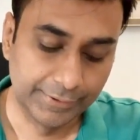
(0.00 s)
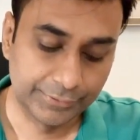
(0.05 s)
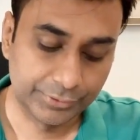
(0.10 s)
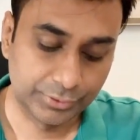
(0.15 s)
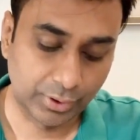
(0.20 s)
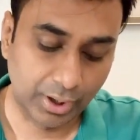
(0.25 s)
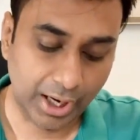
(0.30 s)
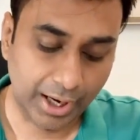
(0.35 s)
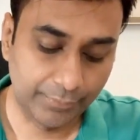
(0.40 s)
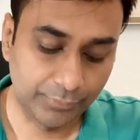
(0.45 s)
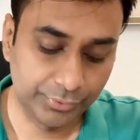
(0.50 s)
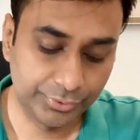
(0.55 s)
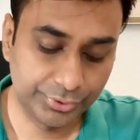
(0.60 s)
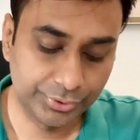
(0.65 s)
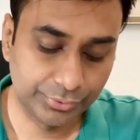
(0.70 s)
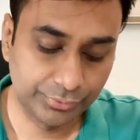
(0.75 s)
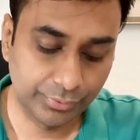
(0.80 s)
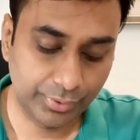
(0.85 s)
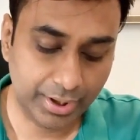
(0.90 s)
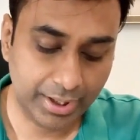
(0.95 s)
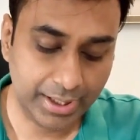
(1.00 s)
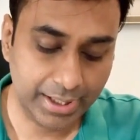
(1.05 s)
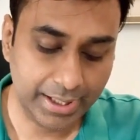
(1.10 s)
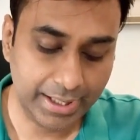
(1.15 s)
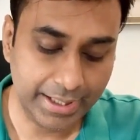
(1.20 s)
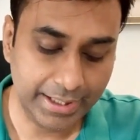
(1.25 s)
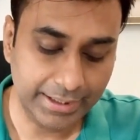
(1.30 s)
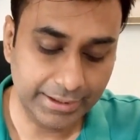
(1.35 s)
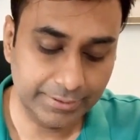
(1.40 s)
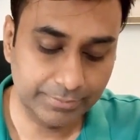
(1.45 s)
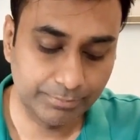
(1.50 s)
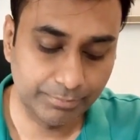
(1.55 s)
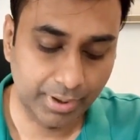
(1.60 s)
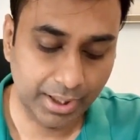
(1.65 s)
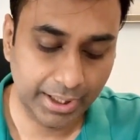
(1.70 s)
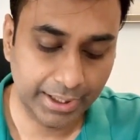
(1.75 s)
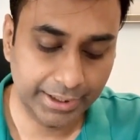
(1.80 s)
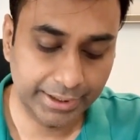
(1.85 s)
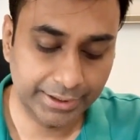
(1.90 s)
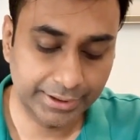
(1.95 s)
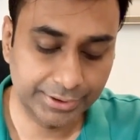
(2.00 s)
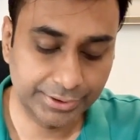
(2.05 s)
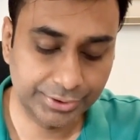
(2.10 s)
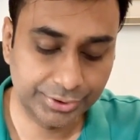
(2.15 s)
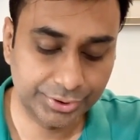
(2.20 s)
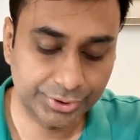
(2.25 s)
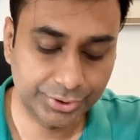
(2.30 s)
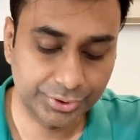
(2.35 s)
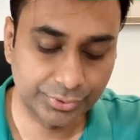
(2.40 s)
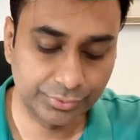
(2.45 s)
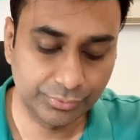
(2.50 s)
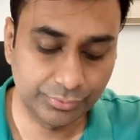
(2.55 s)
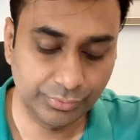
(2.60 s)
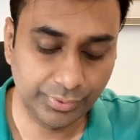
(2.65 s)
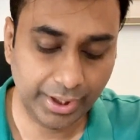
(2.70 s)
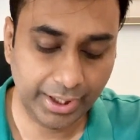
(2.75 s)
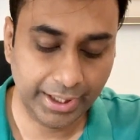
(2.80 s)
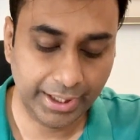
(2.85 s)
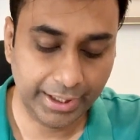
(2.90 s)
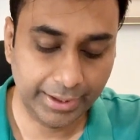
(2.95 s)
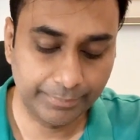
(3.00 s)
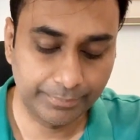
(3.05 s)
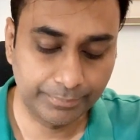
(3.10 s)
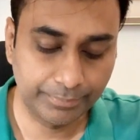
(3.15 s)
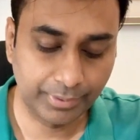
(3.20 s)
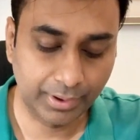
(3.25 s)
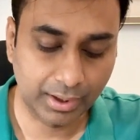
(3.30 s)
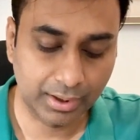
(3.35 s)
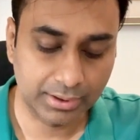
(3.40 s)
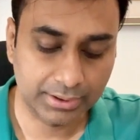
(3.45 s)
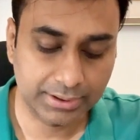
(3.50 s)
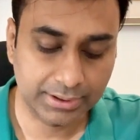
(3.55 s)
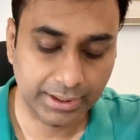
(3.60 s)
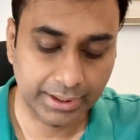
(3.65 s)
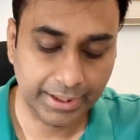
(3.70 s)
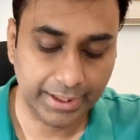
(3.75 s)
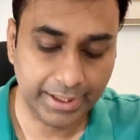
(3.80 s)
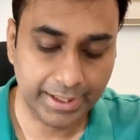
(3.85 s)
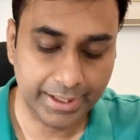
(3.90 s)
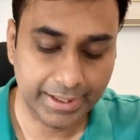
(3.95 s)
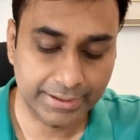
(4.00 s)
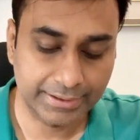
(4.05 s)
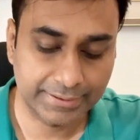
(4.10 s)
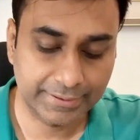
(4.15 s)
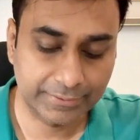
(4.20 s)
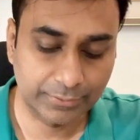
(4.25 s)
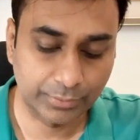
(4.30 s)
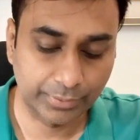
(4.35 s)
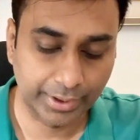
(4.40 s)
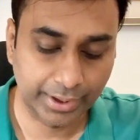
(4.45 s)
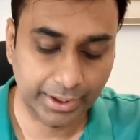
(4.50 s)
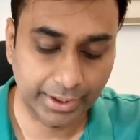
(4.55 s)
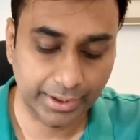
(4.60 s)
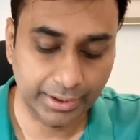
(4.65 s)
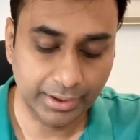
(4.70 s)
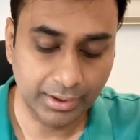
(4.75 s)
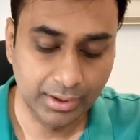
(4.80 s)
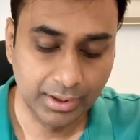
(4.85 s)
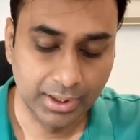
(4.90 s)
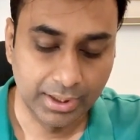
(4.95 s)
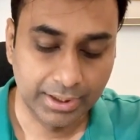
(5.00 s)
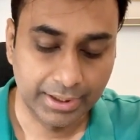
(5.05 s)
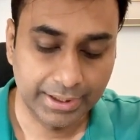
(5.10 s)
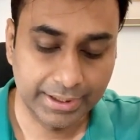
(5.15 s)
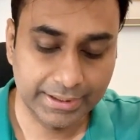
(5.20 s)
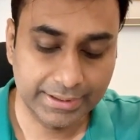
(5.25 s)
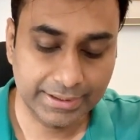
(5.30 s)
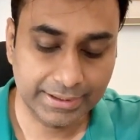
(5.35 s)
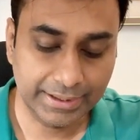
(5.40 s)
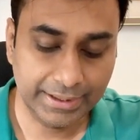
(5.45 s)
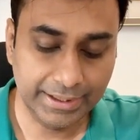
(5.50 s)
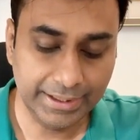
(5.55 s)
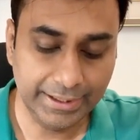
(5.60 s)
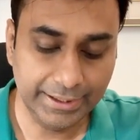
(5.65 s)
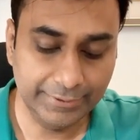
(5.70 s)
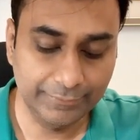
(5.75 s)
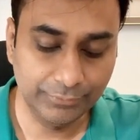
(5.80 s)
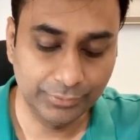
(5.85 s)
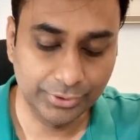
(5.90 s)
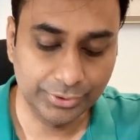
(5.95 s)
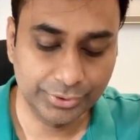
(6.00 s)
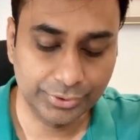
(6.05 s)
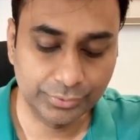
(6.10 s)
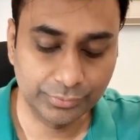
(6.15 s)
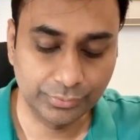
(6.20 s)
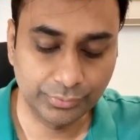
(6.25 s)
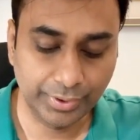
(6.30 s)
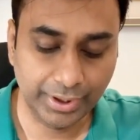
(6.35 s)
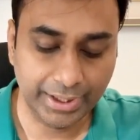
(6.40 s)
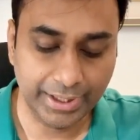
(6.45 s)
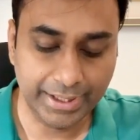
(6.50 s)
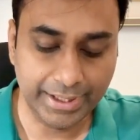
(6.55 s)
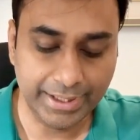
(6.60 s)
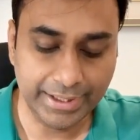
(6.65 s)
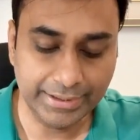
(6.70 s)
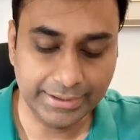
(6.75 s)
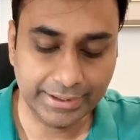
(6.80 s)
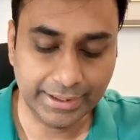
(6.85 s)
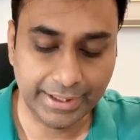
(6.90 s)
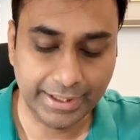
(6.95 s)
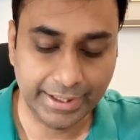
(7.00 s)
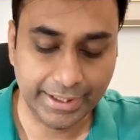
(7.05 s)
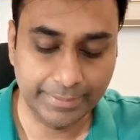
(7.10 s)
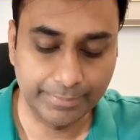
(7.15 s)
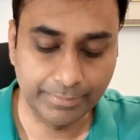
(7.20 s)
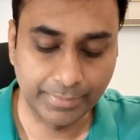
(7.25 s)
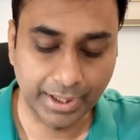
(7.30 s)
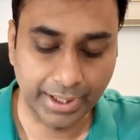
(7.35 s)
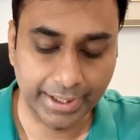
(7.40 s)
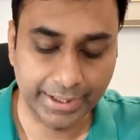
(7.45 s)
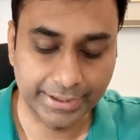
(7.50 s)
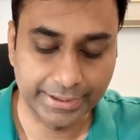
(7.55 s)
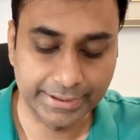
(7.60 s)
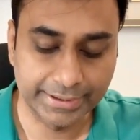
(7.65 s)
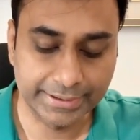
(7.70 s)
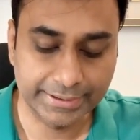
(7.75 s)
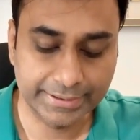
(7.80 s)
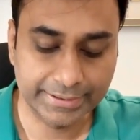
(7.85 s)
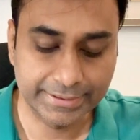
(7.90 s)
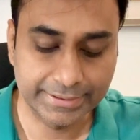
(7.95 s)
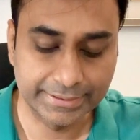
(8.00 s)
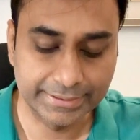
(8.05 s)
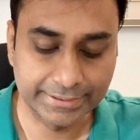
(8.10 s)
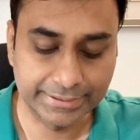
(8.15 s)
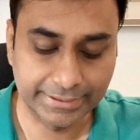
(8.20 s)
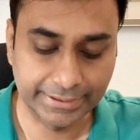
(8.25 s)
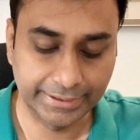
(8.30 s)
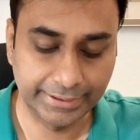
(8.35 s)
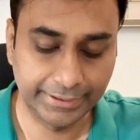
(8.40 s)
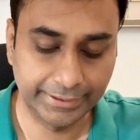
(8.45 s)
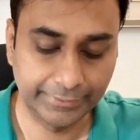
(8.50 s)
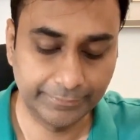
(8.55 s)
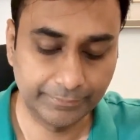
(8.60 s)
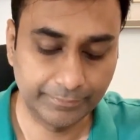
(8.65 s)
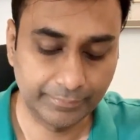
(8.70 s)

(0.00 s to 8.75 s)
So I would do 8 minus 2a plus a square is equal to 8a minus 13.